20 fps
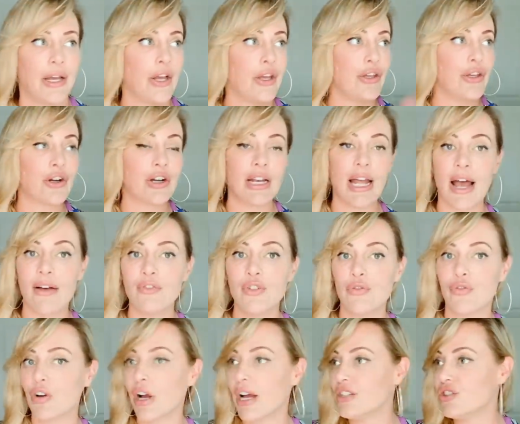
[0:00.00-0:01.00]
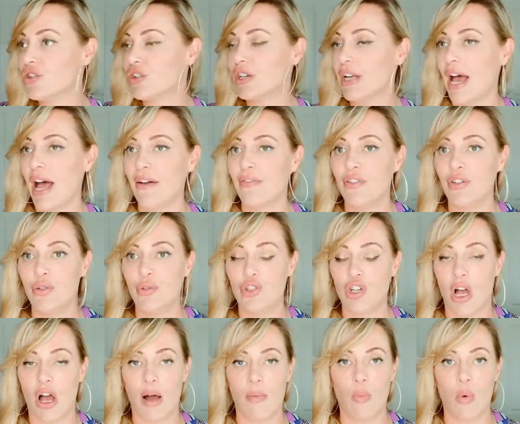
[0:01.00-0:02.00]
You're gonna have new friends, you're gonna have a new
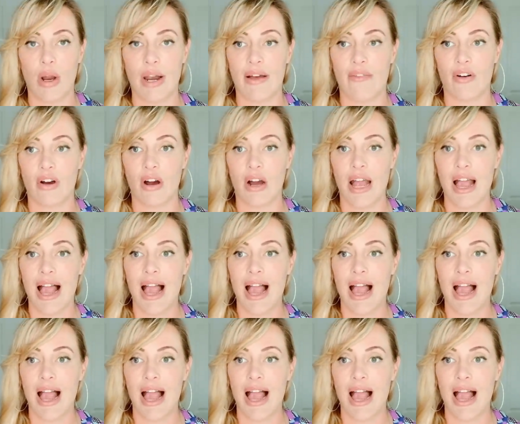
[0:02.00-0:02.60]
job, whatever.